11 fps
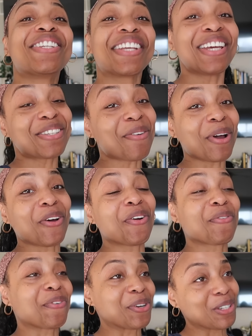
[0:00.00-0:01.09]
She is going on her
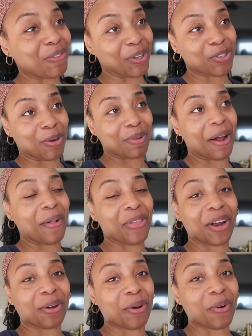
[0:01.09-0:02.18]
first field trip, y'all. They
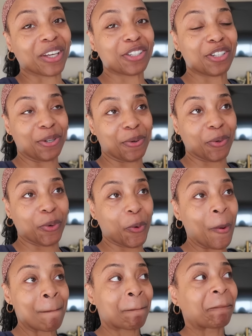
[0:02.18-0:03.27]
are going
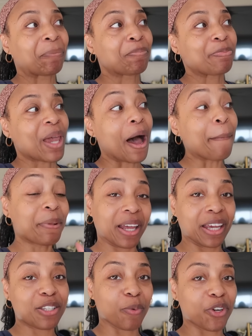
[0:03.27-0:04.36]
to a
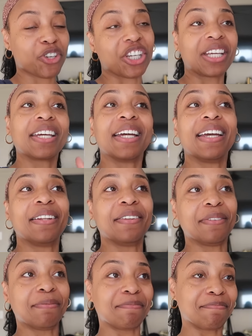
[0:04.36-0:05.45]
place where she
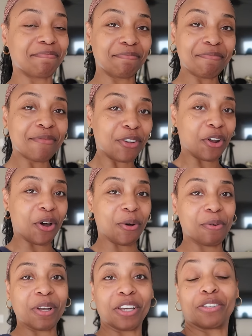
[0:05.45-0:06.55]
can, you
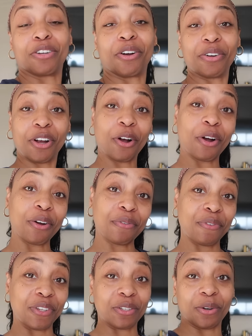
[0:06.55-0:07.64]
know, exert her
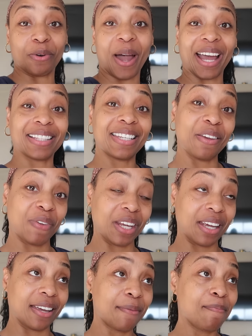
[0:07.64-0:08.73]
physical
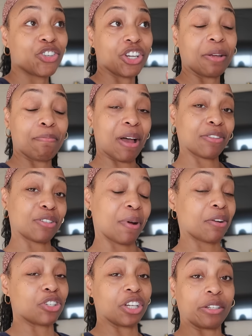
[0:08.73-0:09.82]
activity. She can bounce
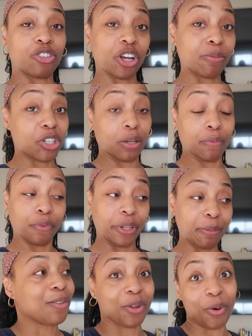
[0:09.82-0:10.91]
around, she can jump, she can
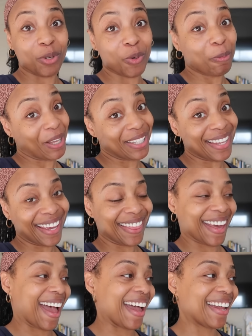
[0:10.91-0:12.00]
flip. So they're going to a place like
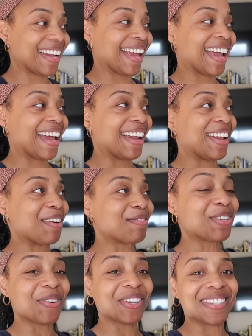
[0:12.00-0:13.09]
that, and I'm
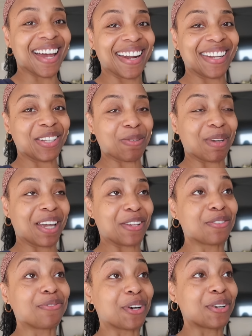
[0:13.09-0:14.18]
so excited. This will be
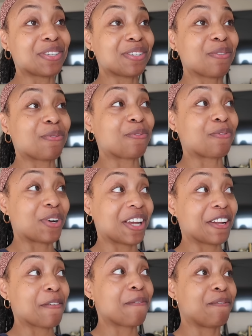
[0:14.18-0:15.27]
Anne's first
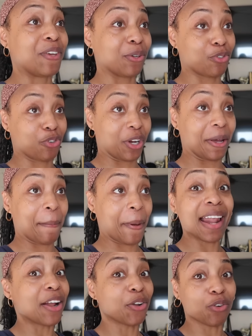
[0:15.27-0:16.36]
freaking field trip,
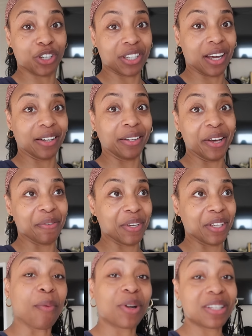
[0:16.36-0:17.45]
and I know she's gonna love
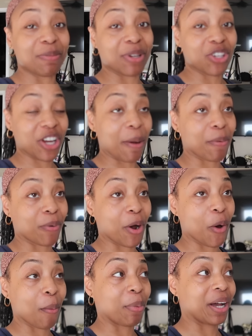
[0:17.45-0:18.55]
wanted to be a
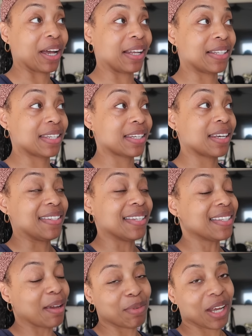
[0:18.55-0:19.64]
chaperone, but it's the
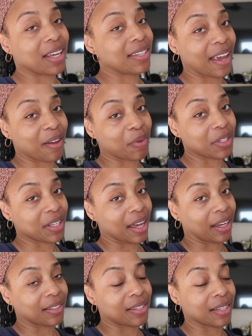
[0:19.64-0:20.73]
same day as Ava's
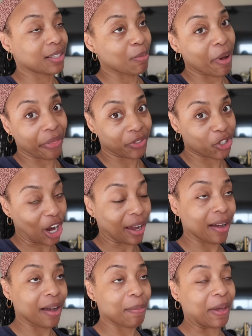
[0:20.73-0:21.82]
like six month
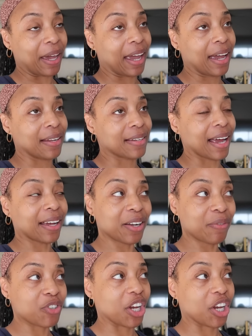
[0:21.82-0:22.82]
checkup, and I could have